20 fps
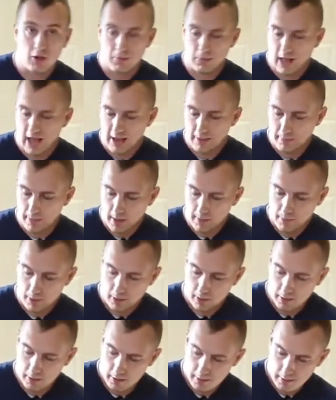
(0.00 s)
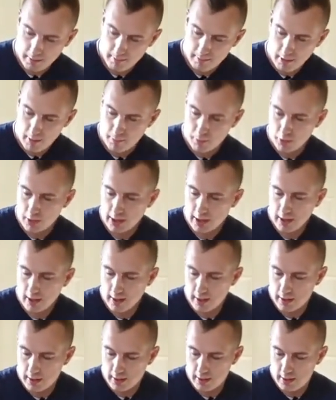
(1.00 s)
black pepper,
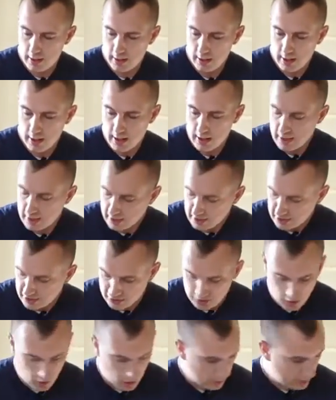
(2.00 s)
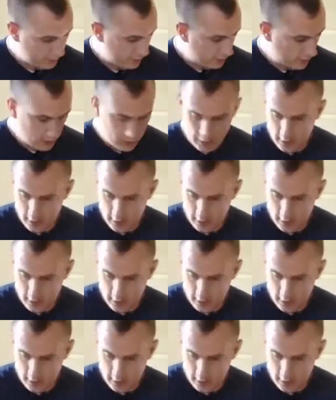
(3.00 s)
paprika, salt,